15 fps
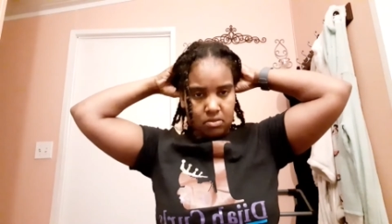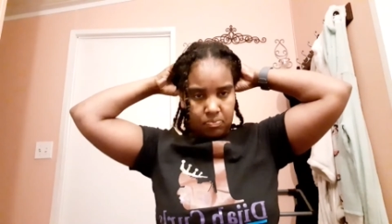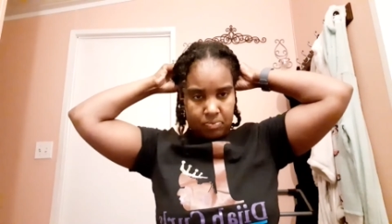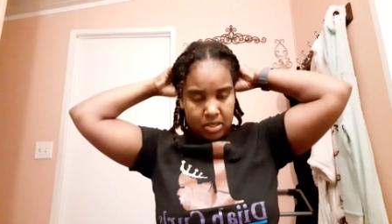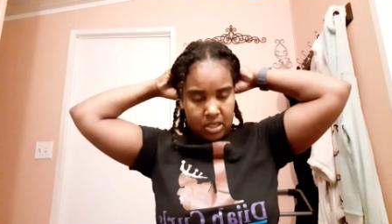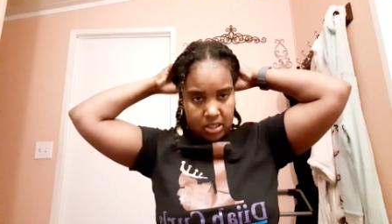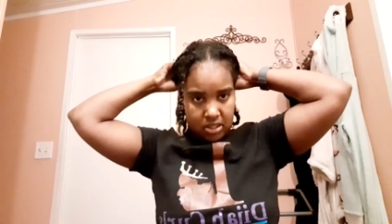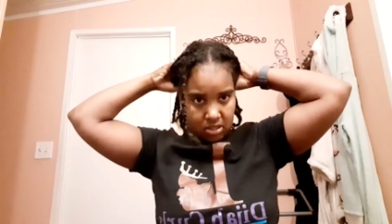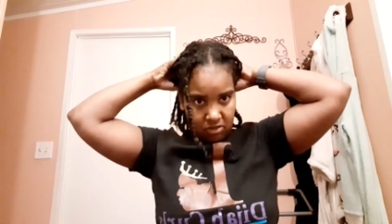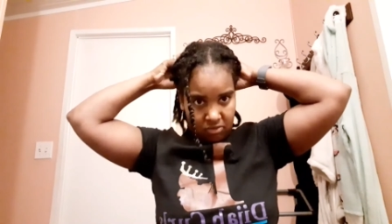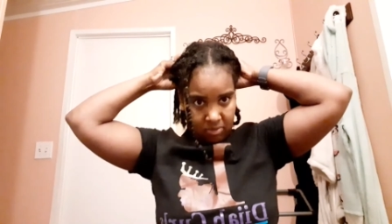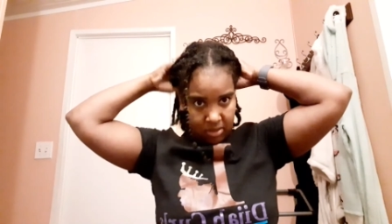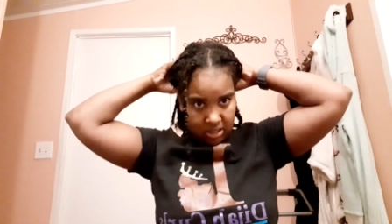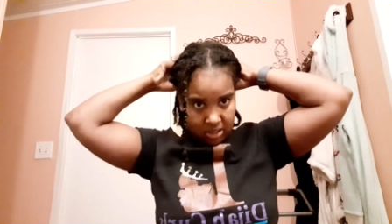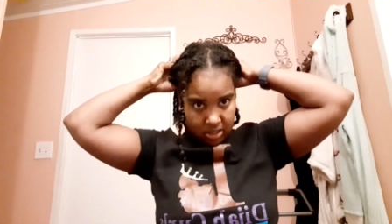piece of
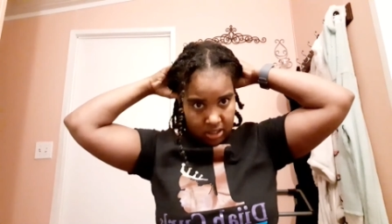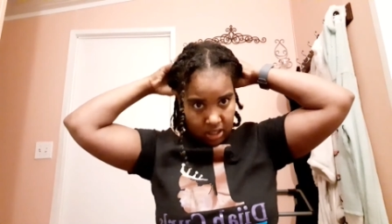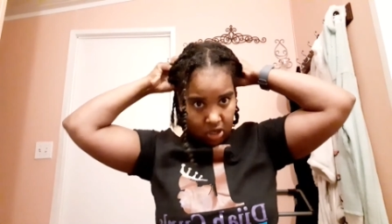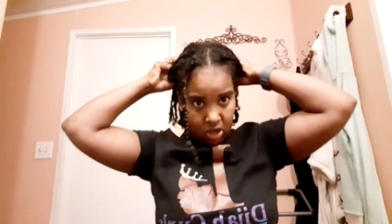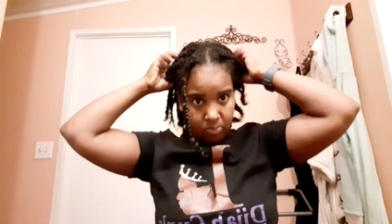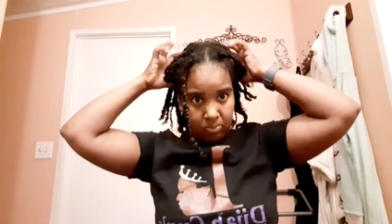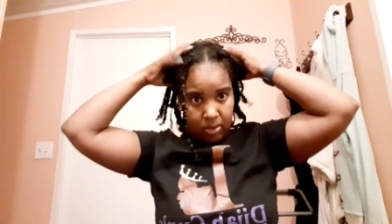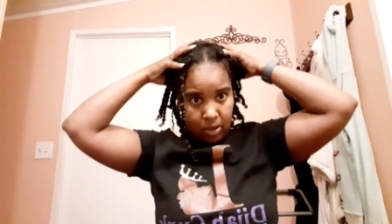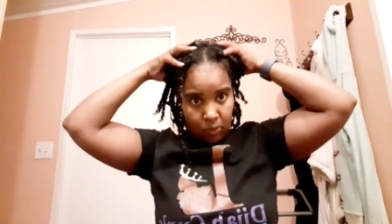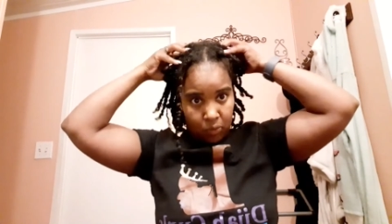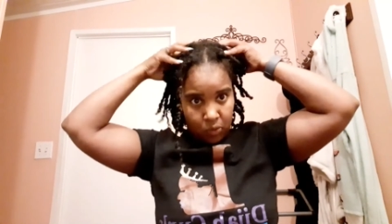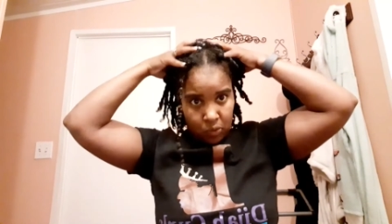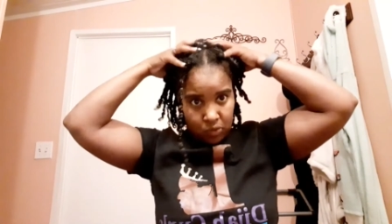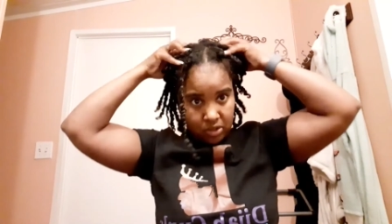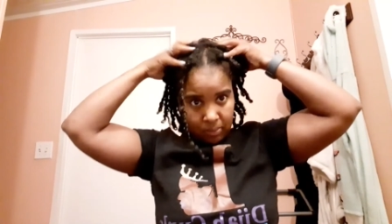my scalp, my roots,